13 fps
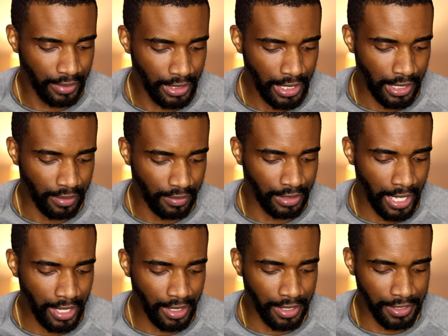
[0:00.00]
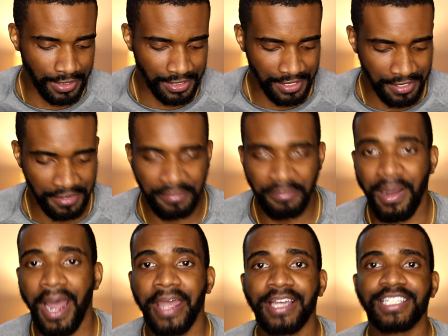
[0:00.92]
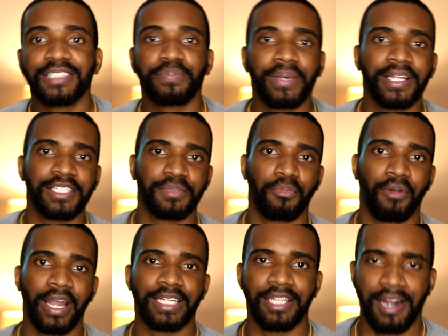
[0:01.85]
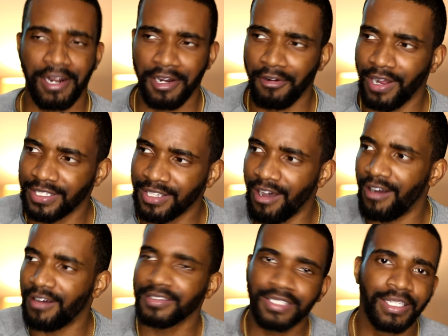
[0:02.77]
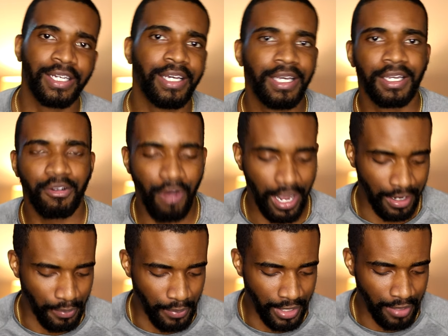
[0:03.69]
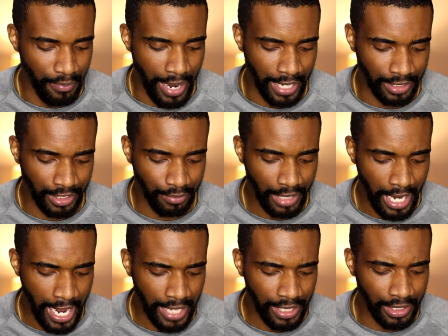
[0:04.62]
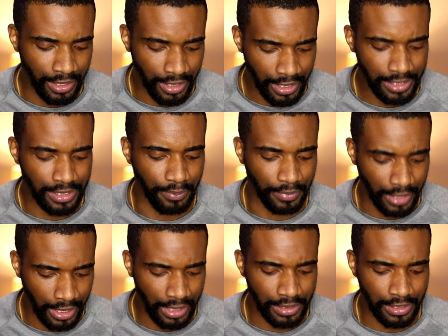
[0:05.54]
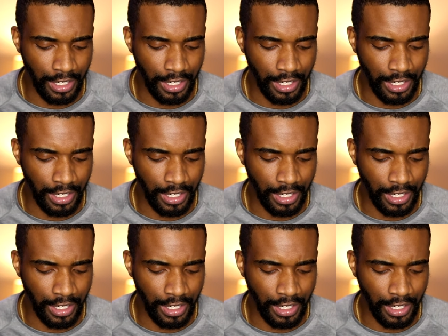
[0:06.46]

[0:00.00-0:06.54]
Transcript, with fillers: But yeah, that is my expense break that I know I talked quite a bit back there, but I had to get some things